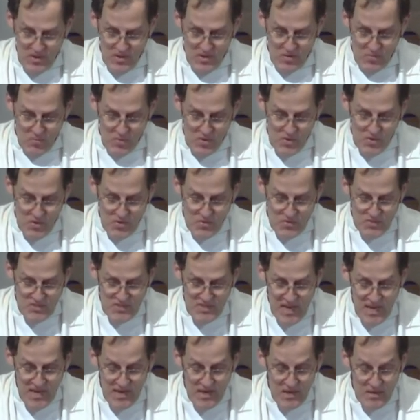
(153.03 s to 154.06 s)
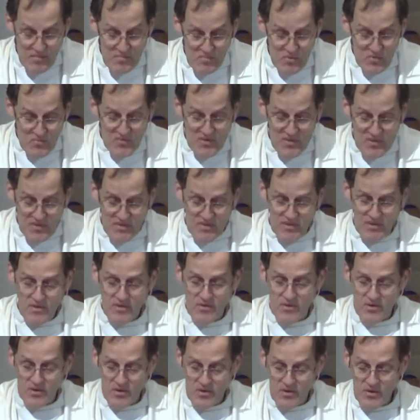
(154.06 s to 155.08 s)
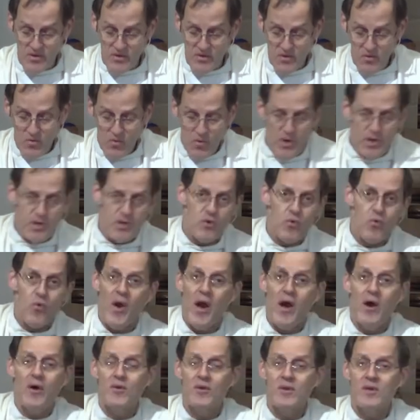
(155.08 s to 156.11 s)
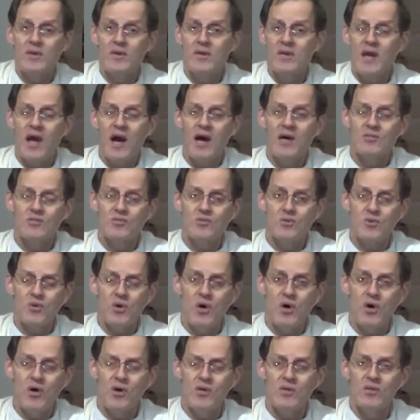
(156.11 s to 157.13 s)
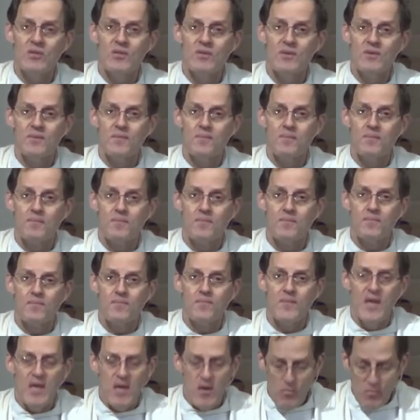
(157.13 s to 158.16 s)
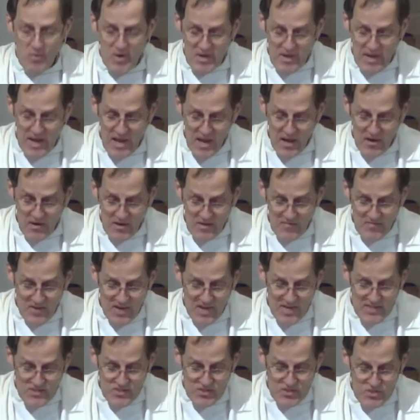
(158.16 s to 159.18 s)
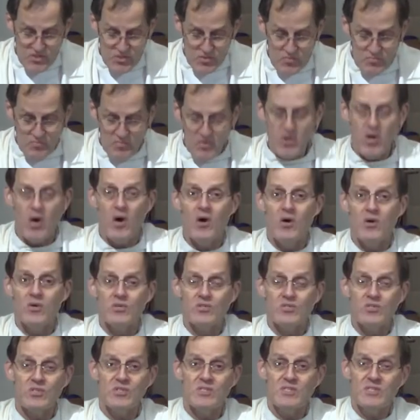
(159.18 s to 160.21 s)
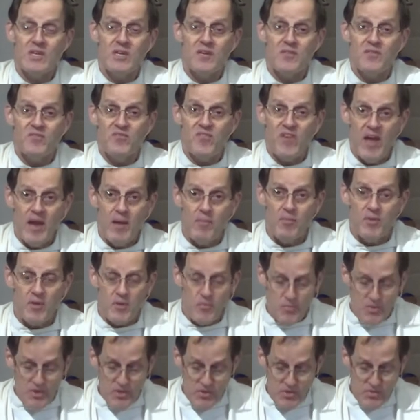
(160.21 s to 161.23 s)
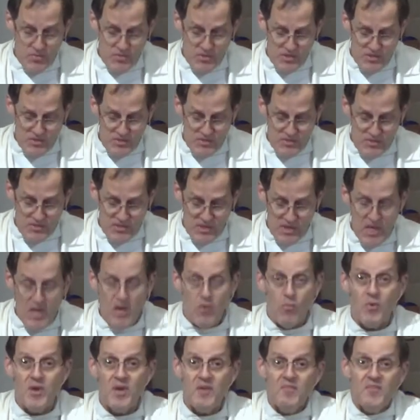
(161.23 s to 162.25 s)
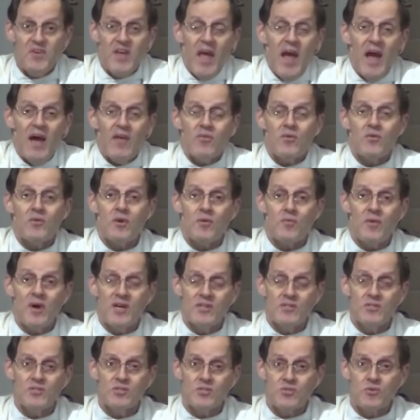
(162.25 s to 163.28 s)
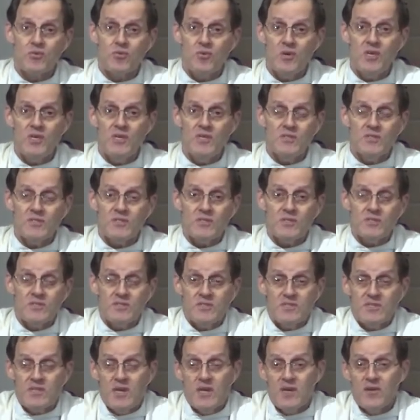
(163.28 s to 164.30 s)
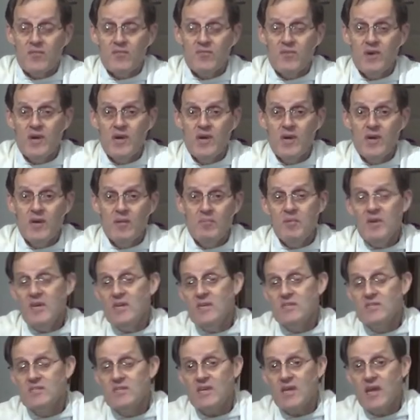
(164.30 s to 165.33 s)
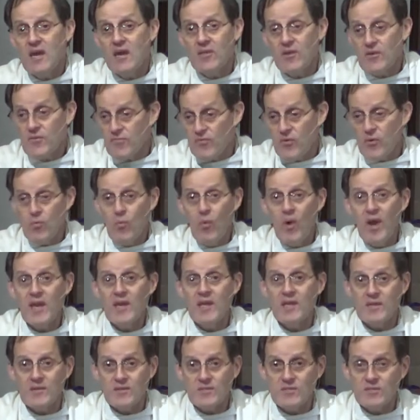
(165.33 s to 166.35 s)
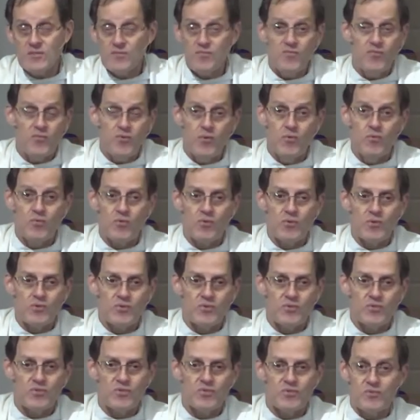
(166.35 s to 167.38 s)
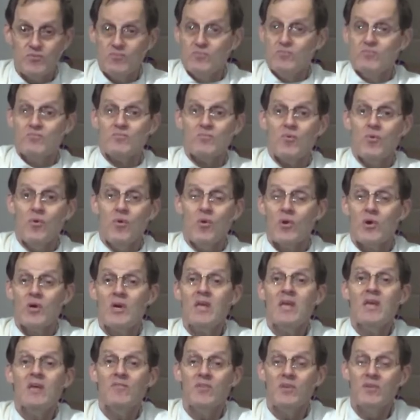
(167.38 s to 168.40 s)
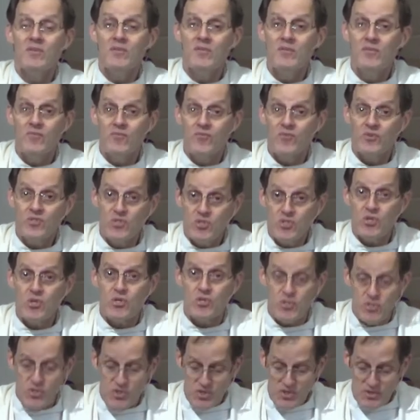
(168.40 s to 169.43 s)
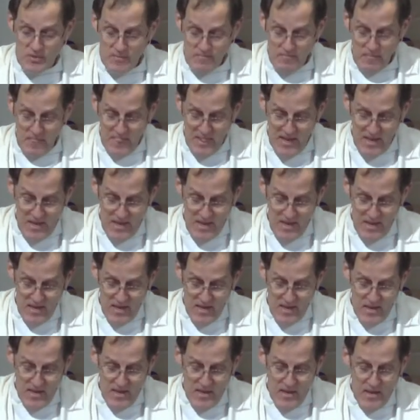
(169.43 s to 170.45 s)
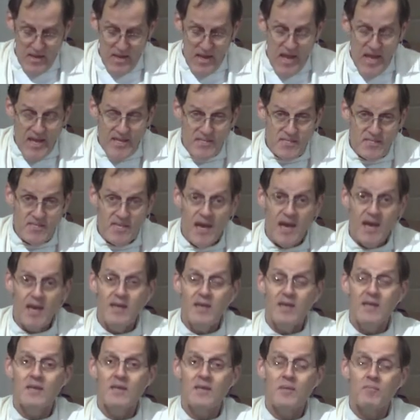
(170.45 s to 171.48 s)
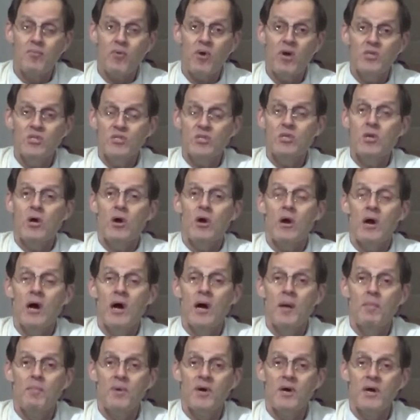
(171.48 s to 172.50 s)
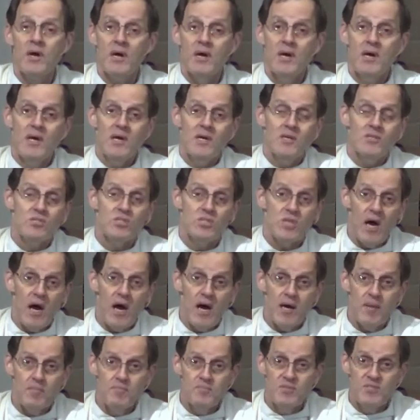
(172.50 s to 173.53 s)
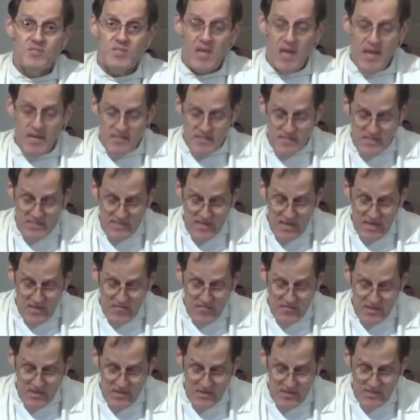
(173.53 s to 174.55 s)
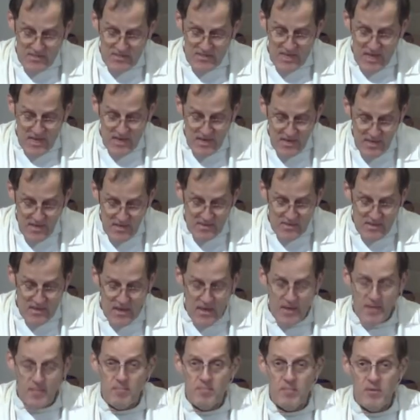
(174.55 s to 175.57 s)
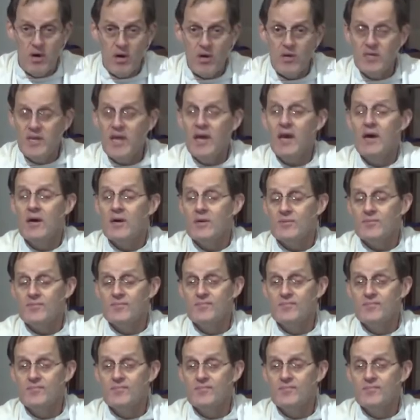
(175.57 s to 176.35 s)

When you sat in a movie theater or a crowded concert hall? We now have had Zoom calls instead of family reunions. We've gathered around screens instead of being together for weddings and funerals, or even for church. Anxiety and depression are up, jobs and savings and income are down.